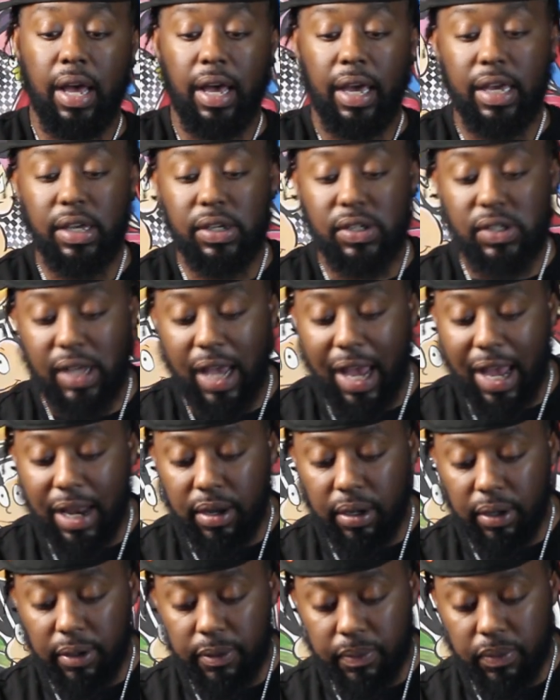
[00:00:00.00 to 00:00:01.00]
He
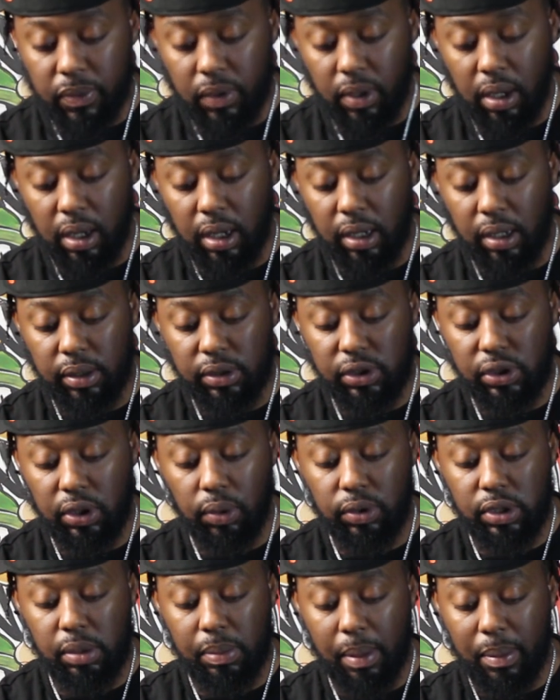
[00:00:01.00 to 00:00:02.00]
said, uh,
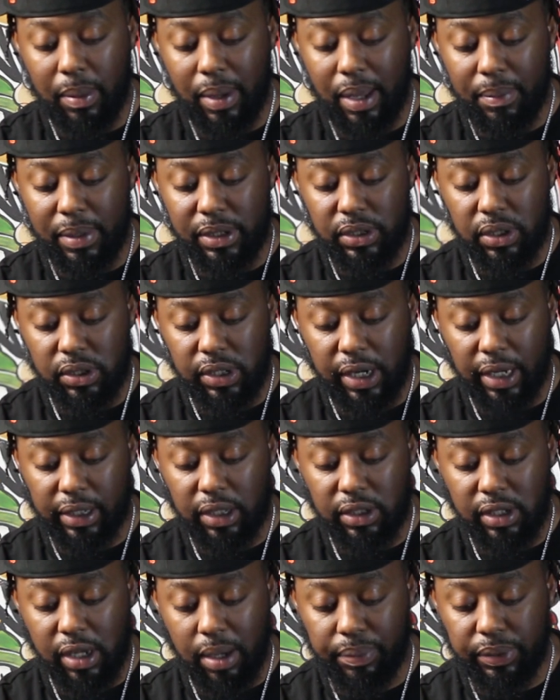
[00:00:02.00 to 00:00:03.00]
salute to my man, Mr. Check
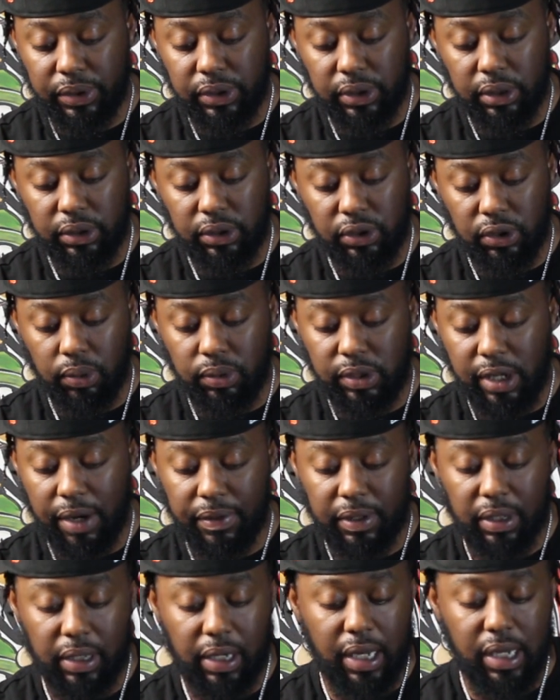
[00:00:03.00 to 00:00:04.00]
the Temperature. Salute to
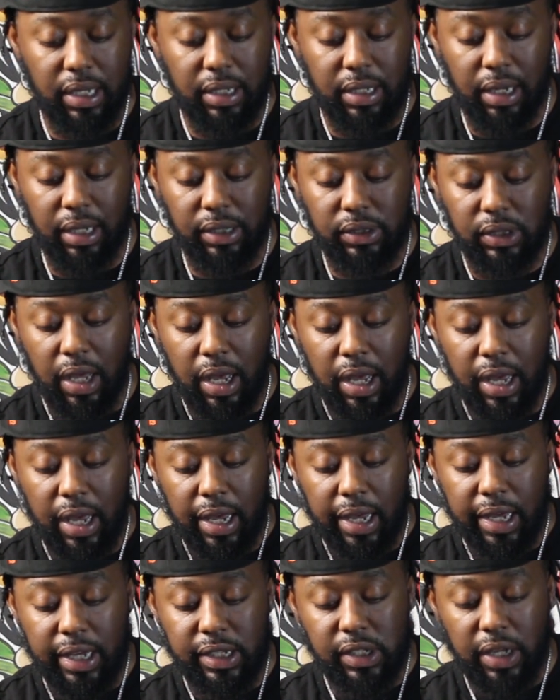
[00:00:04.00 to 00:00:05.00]
everything that he does.
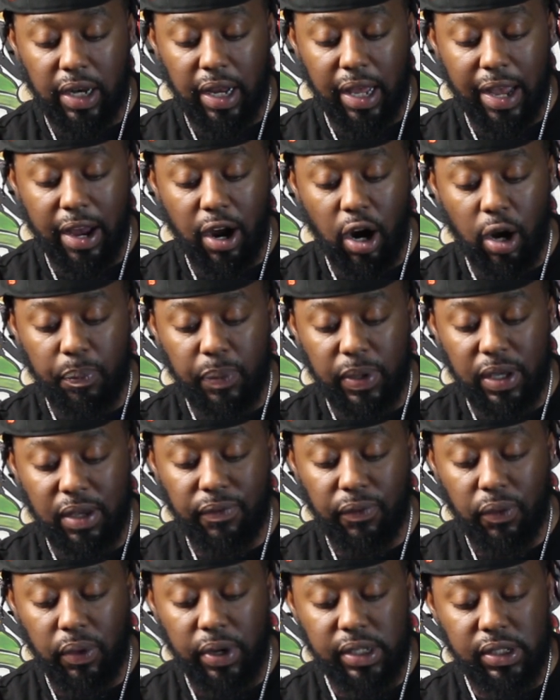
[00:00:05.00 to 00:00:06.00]
He said, ARP
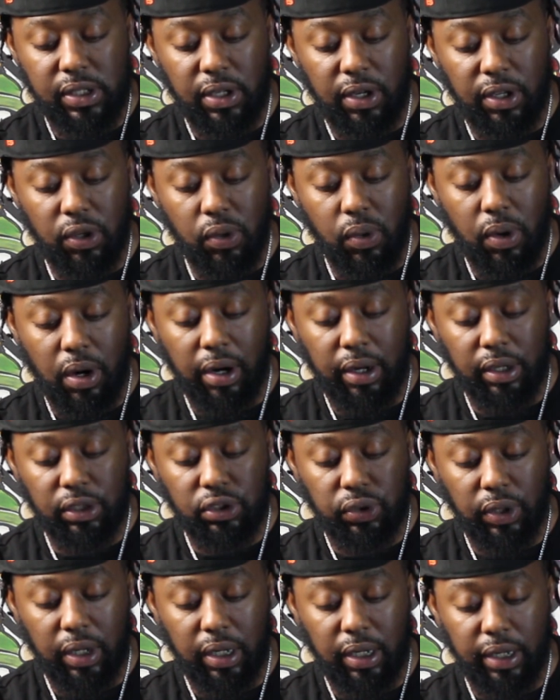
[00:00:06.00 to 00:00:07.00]
voice in a URL
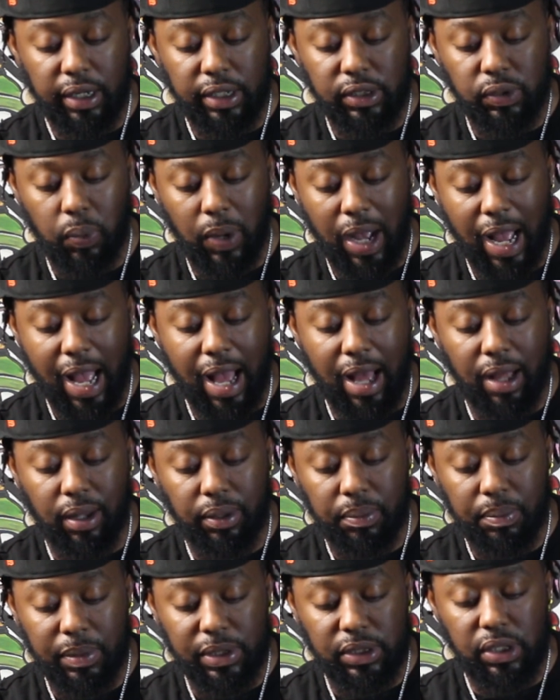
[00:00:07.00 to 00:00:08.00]
trailer is
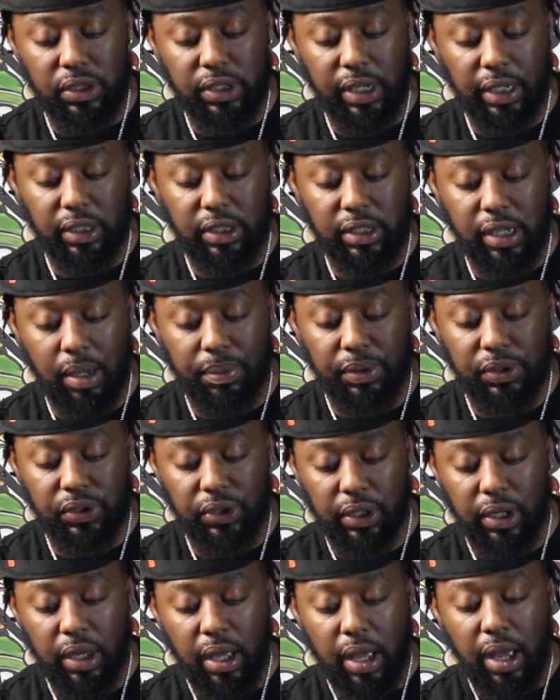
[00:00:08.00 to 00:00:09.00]
wild, Mr. Check the
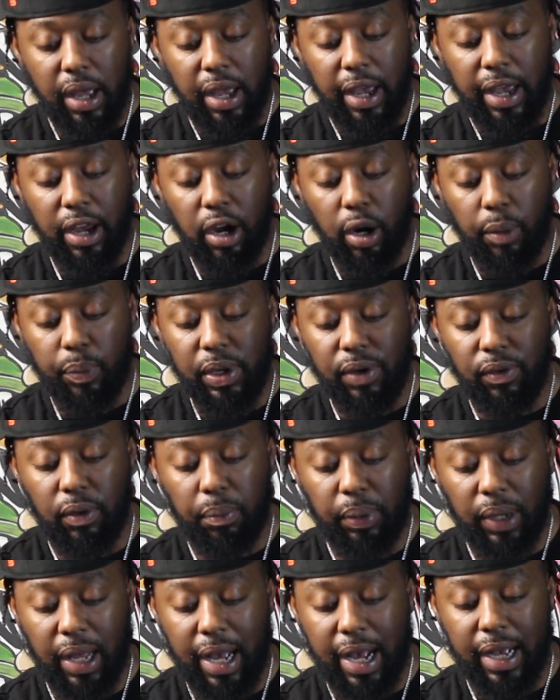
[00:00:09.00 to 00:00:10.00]
Temperature. ARP
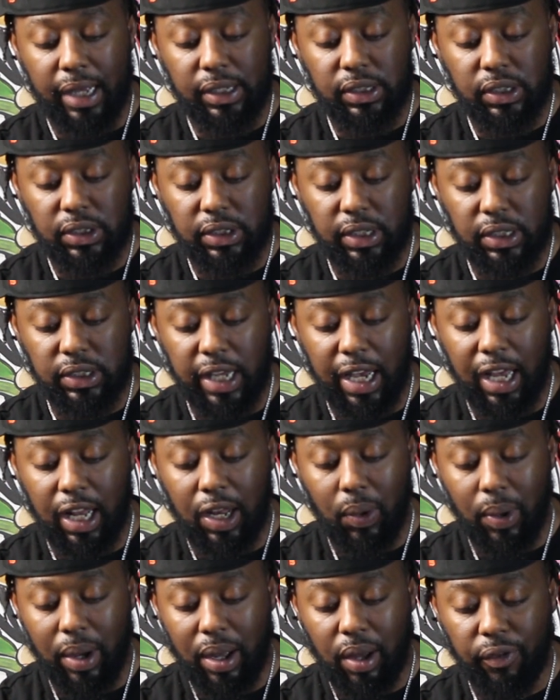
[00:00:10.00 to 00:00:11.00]
replies and says,
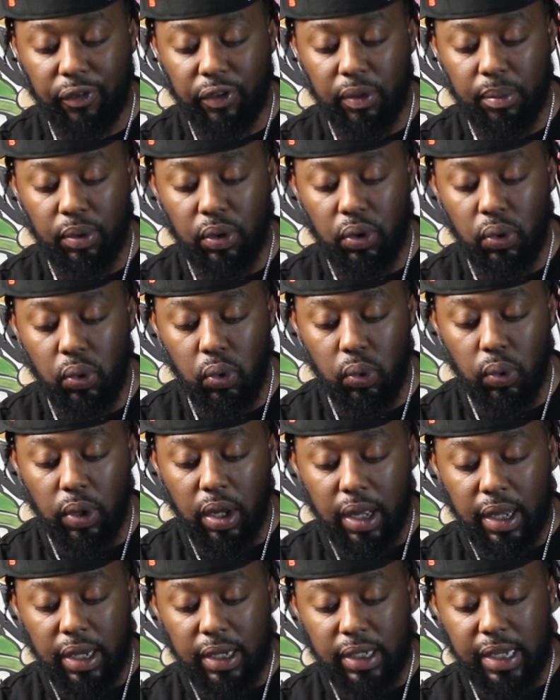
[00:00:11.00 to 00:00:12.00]
LOL, from who
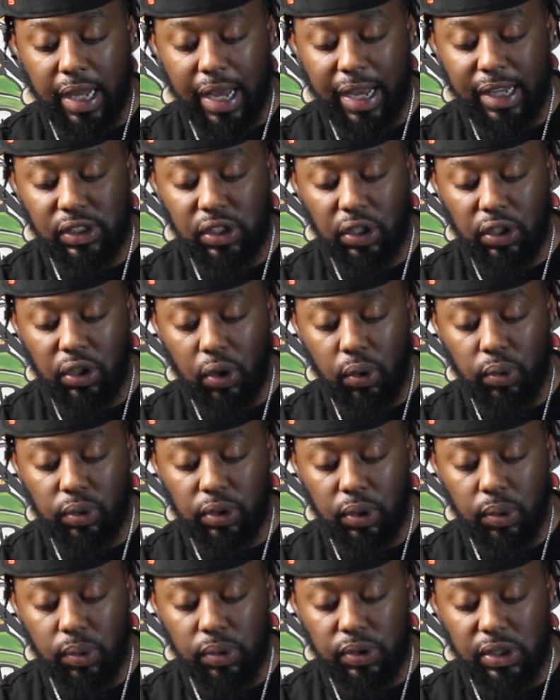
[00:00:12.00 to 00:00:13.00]
days ago
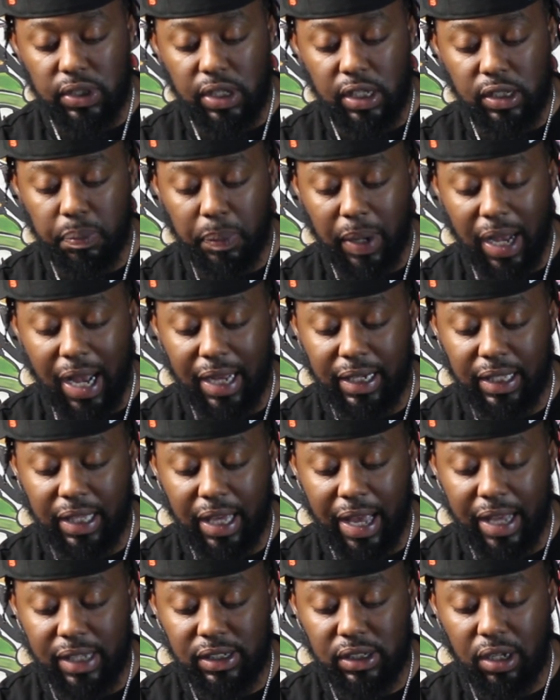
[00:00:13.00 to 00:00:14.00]
uses his
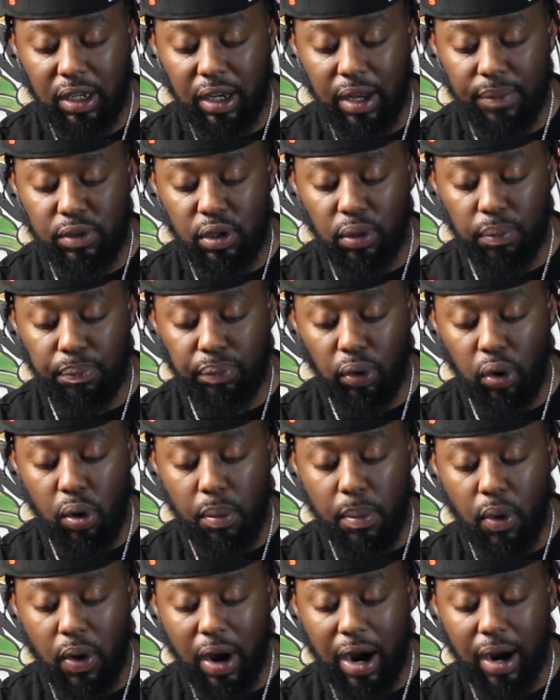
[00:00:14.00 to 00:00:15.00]
podcast clip to
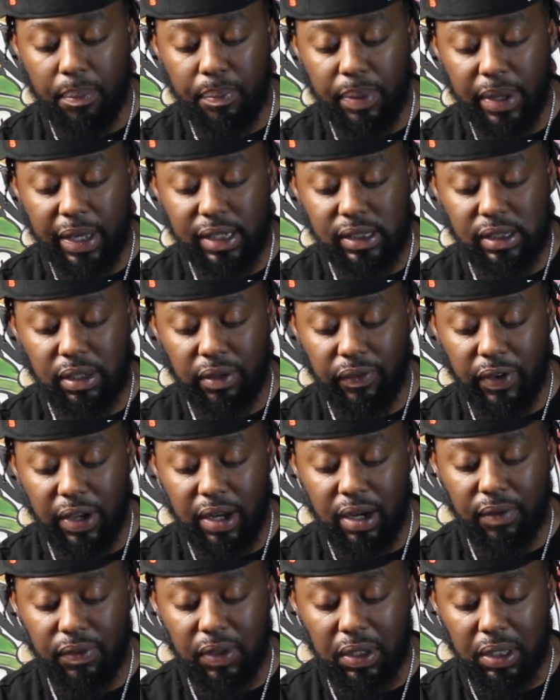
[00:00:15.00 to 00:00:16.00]
promo our biggest
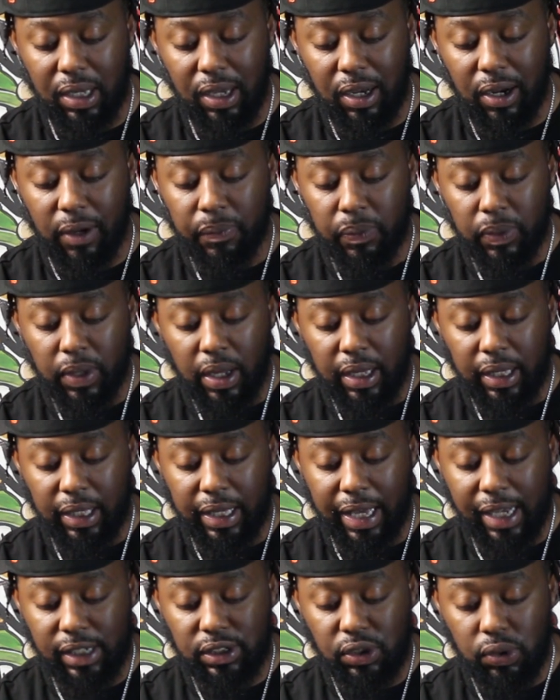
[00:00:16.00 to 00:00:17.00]
event of the year.
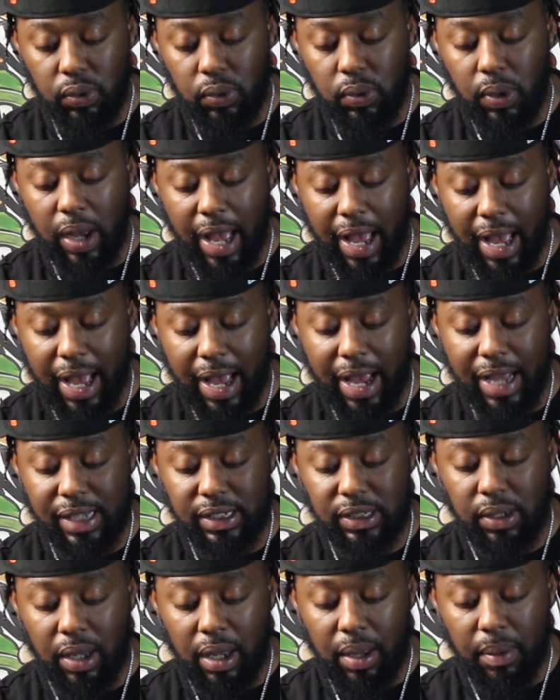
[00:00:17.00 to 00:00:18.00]
Guess who
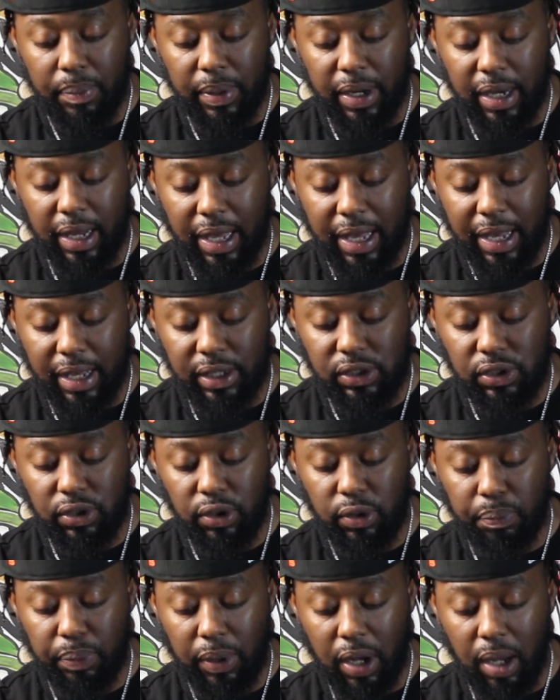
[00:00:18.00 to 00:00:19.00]
has been
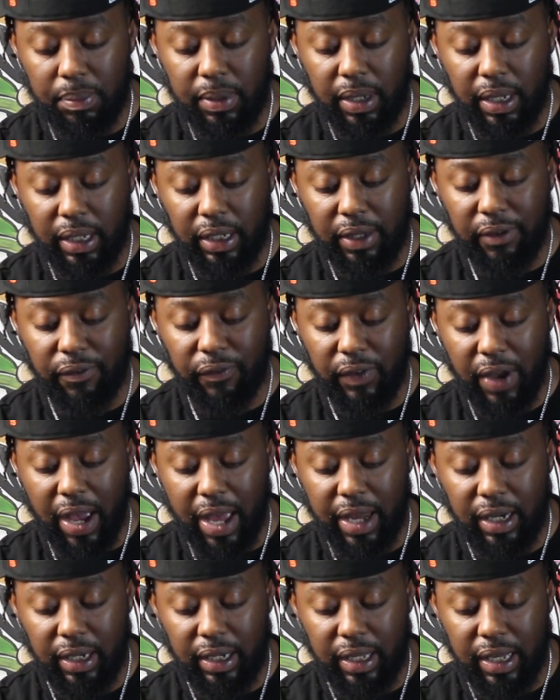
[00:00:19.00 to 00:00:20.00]
answered publicly
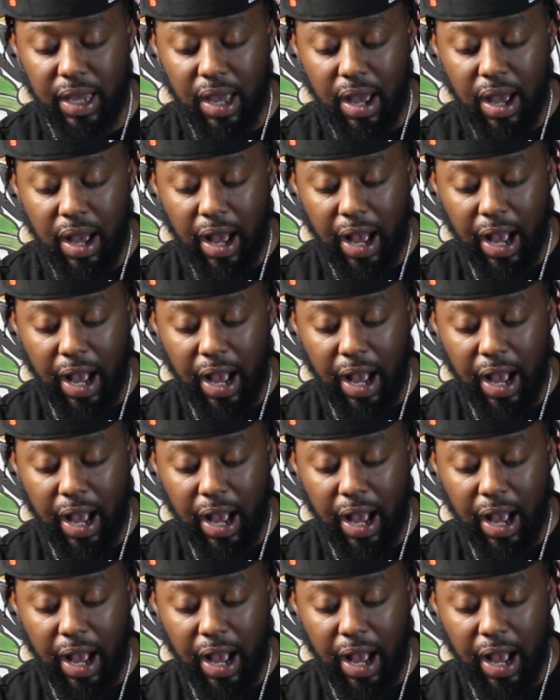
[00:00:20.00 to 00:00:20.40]
finally?